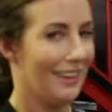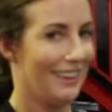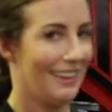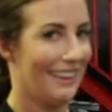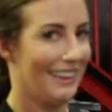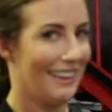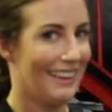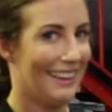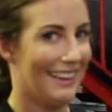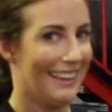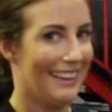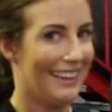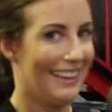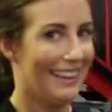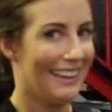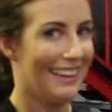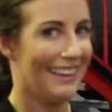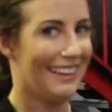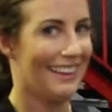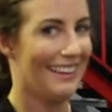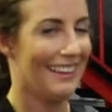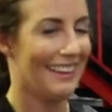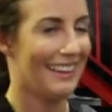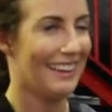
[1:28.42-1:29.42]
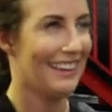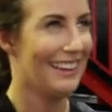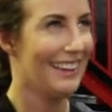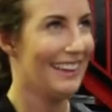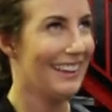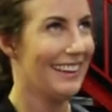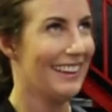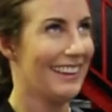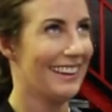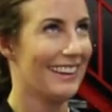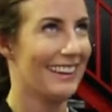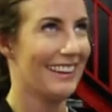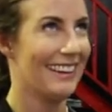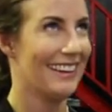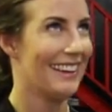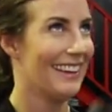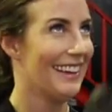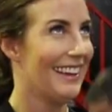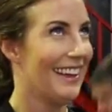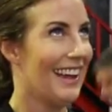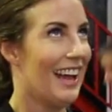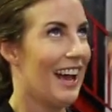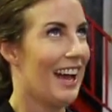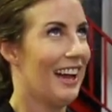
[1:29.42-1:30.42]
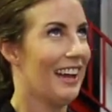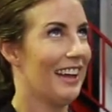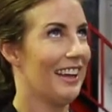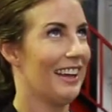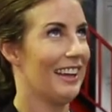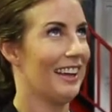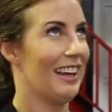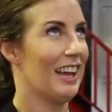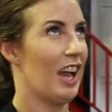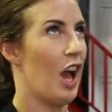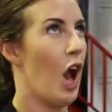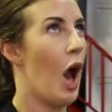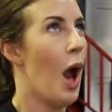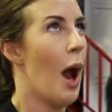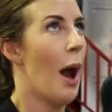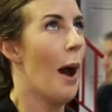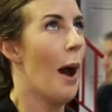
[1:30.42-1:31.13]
and so yeah, I just kept going back. It was really good.